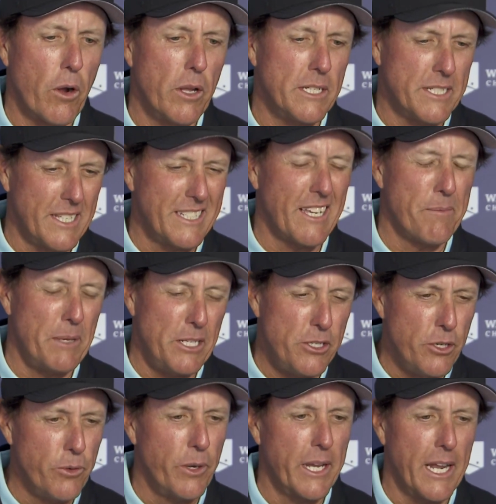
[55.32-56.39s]
it's things I've been
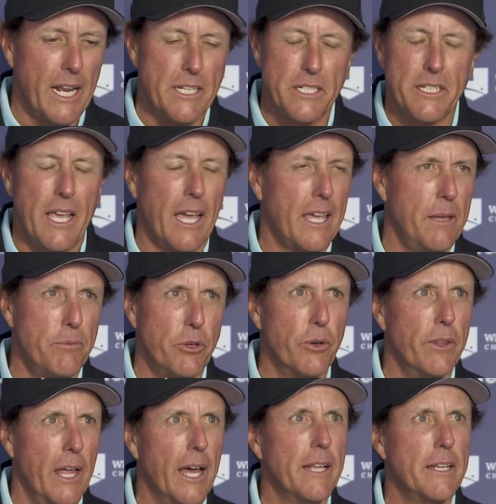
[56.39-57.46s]
doing and I just can't keep
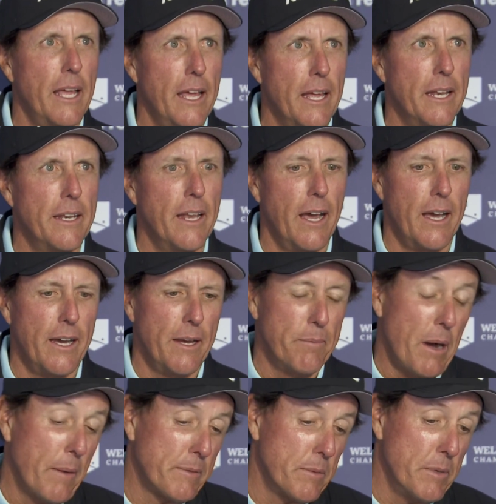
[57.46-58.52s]
doing that. And
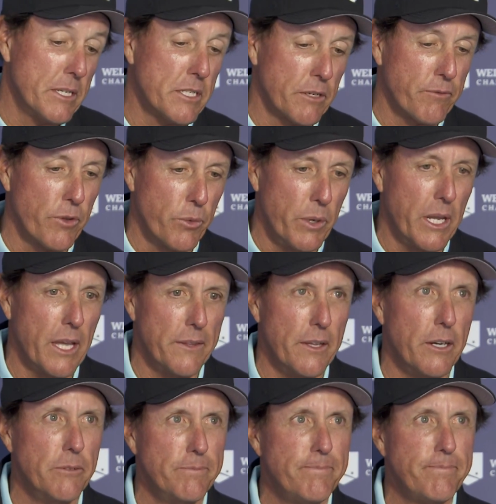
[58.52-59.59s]
I'm optimistic for the weekend
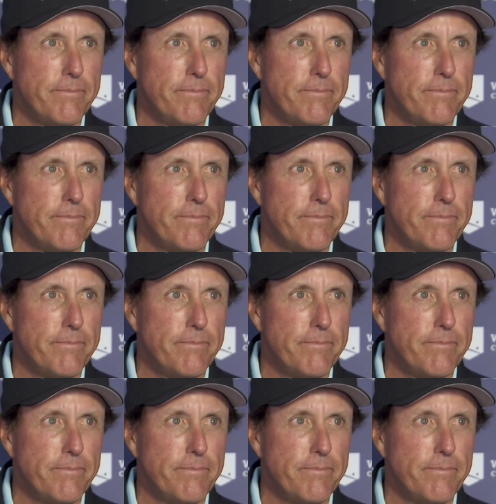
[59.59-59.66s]
though.